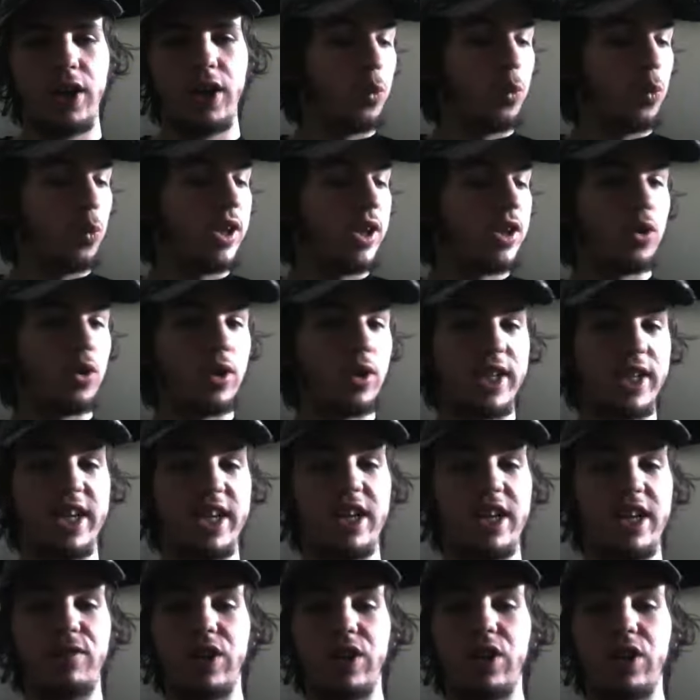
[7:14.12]
One critic
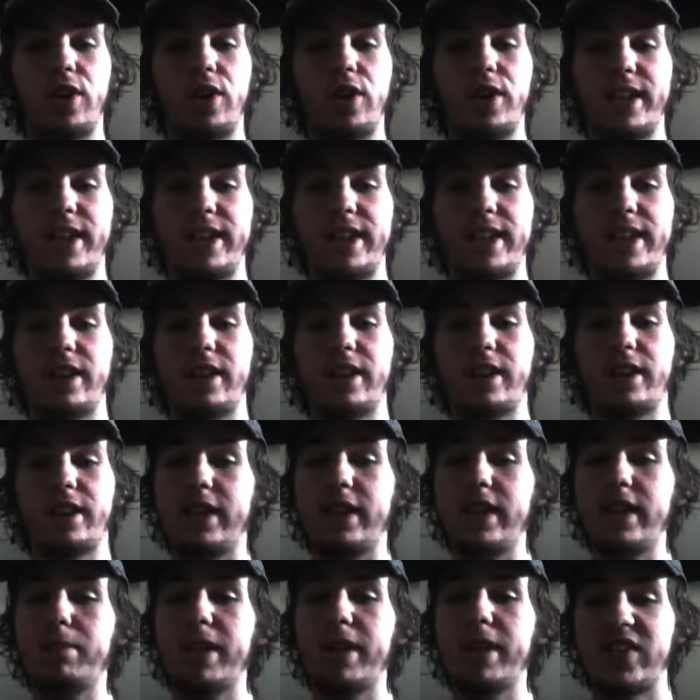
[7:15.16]
even called it
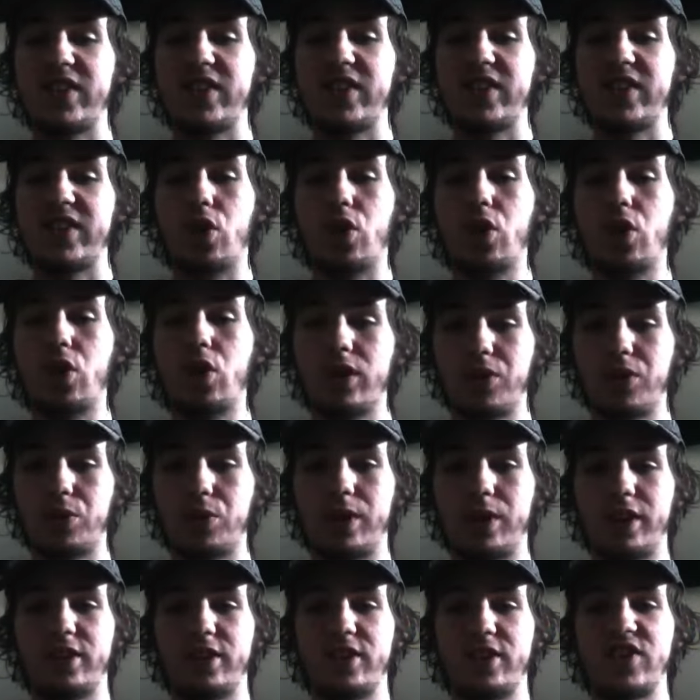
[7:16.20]
the best horror
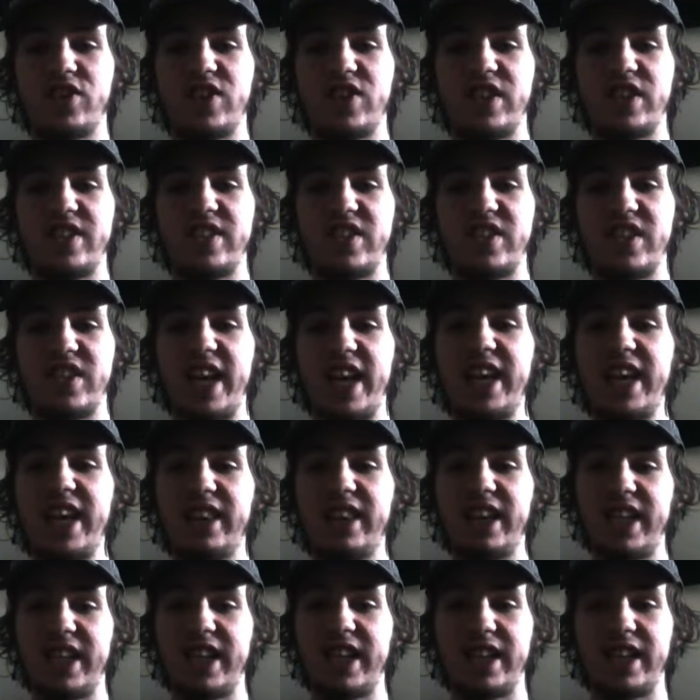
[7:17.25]
thriller since
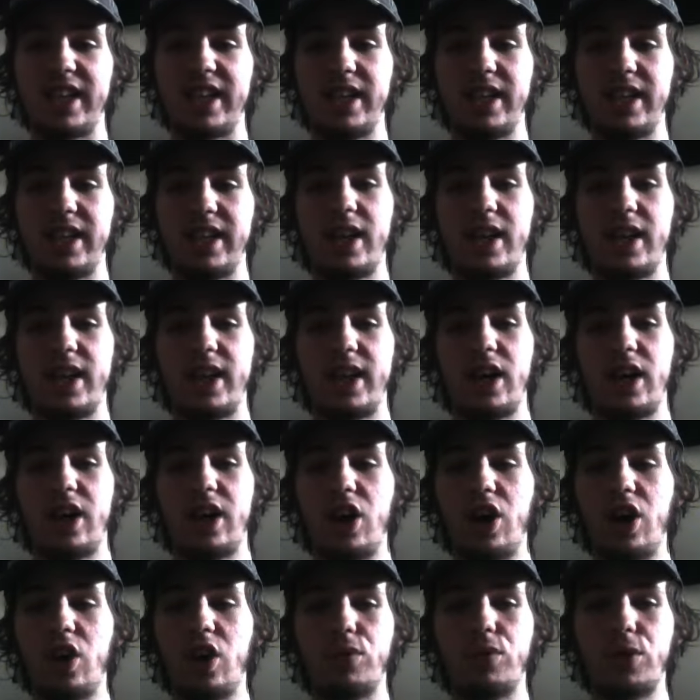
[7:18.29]
Alien.
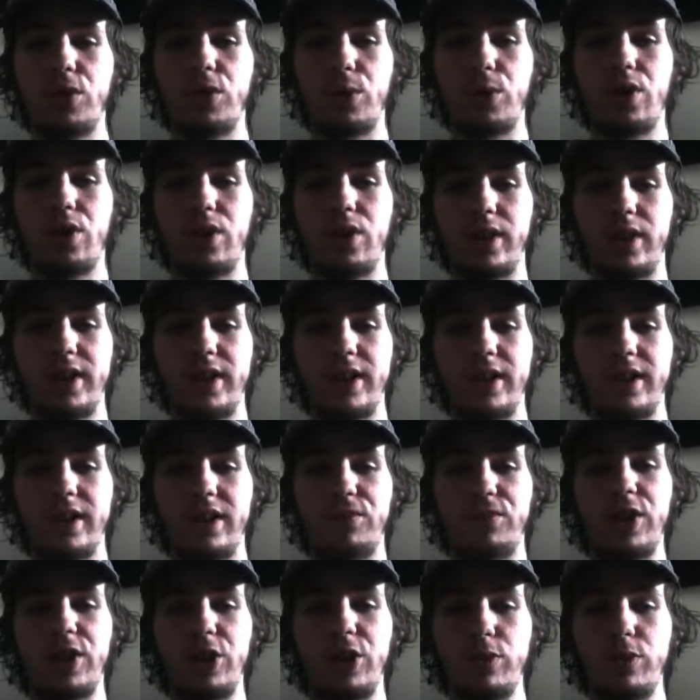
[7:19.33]
Overall, the
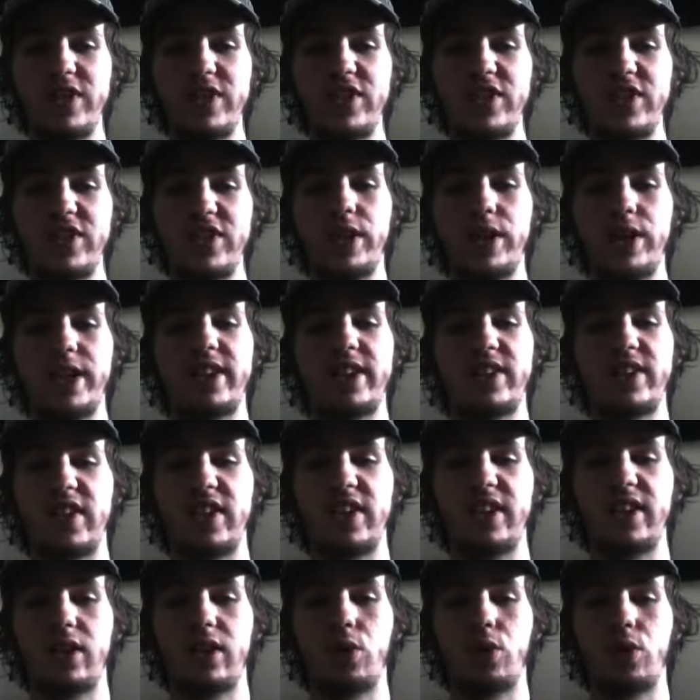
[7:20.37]
film was a critic's
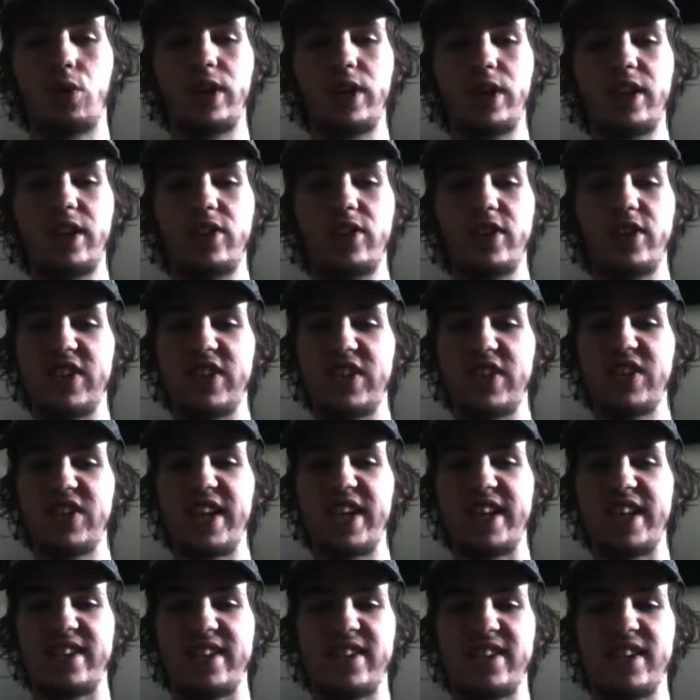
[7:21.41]
critical
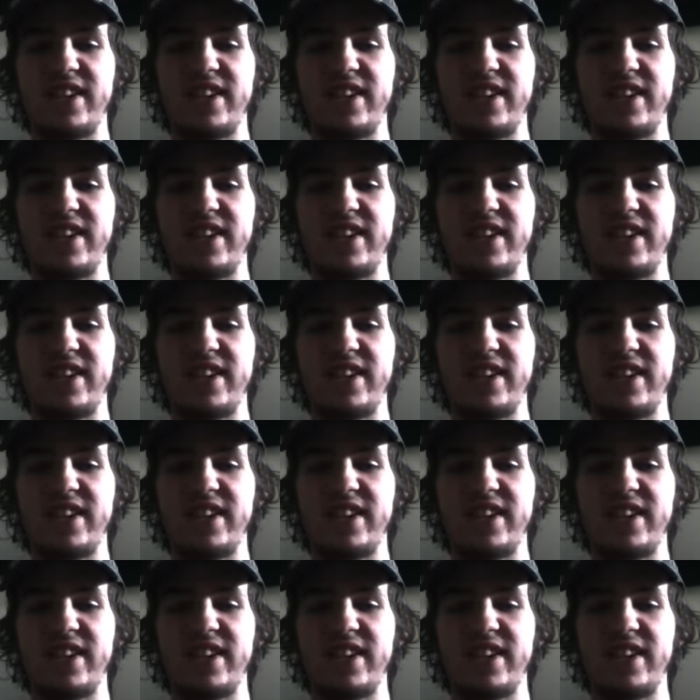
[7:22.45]
success,